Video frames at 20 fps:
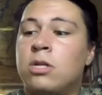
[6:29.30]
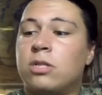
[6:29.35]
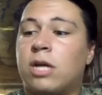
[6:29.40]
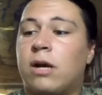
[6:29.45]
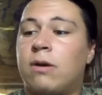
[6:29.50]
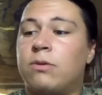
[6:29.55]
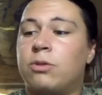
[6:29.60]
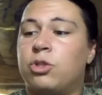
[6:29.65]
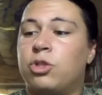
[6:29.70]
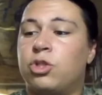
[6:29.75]

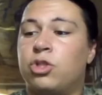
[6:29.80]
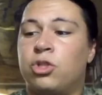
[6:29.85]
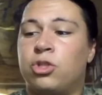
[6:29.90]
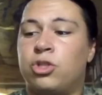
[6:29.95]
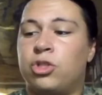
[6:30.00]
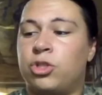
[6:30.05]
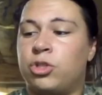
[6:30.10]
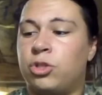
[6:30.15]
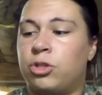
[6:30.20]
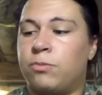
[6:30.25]
I was
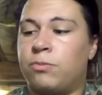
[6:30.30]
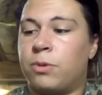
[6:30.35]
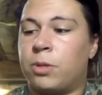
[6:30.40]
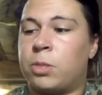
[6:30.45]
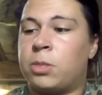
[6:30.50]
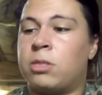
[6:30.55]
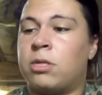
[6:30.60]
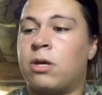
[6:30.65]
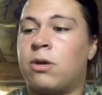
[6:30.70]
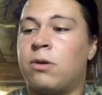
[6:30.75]
super
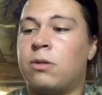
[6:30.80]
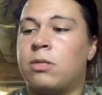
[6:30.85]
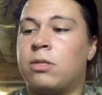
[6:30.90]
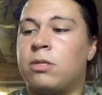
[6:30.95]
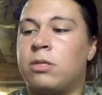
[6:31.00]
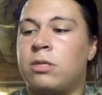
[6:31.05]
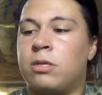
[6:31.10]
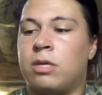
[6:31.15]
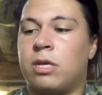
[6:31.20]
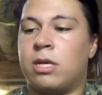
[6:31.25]
stoked
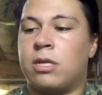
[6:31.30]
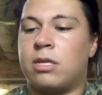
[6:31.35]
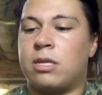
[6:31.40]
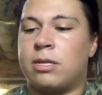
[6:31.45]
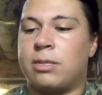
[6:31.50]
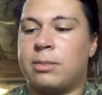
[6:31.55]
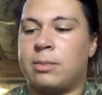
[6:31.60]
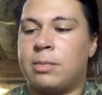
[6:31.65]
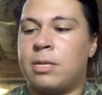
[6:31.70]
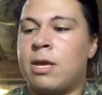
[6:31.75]
to get
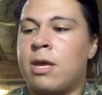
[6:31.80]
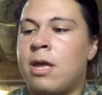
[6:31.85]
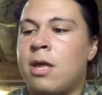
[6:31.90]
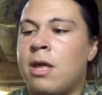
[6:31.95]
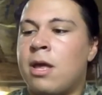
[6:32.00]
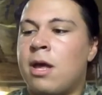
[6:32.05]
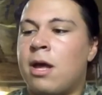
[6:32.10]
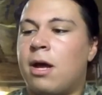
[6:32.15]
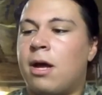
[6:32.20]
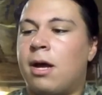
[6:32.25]
this.
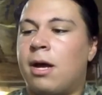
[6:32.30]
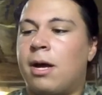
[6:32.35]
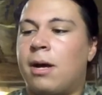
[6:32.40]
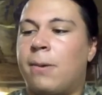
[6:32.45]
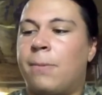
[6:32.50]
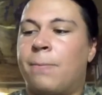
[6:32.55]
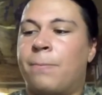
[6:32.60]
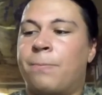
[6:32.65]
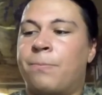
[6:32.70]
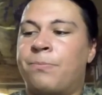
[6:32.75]

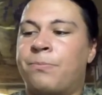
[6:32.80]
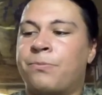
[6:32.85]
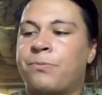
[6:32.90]
The